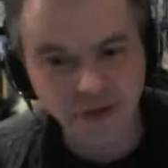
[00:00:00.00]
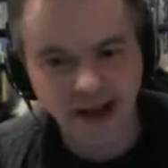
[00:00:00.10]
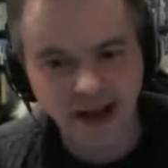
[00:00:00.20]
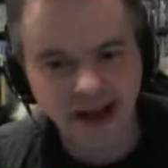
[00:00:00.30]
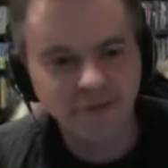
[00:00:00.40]

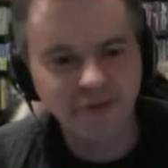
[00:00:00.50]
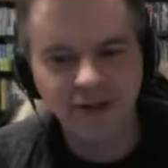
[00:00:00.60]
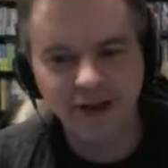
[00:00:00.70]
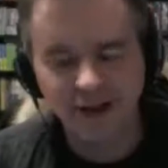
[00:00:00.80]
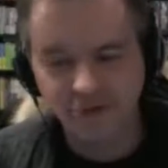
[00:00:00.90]
Like, I don't feel
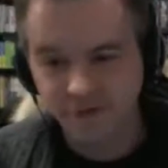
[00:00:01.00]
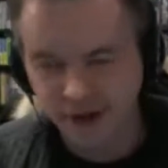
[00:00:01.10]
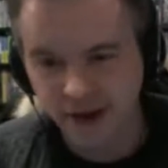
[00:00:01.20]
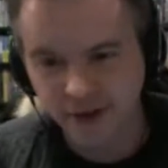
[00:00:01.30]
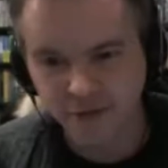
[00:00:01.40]
like I have very
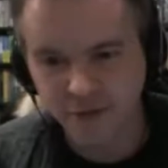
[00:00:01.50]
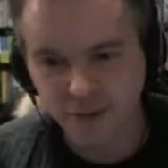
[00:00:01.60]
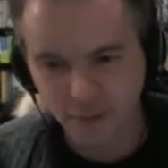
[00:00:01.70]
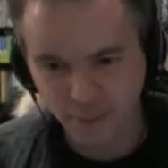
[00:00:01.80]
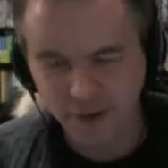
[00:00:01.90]
nice
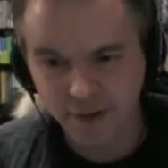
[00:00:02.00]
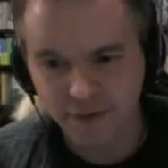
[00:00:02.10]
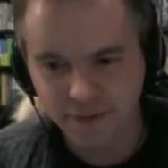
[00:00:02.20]
views about this.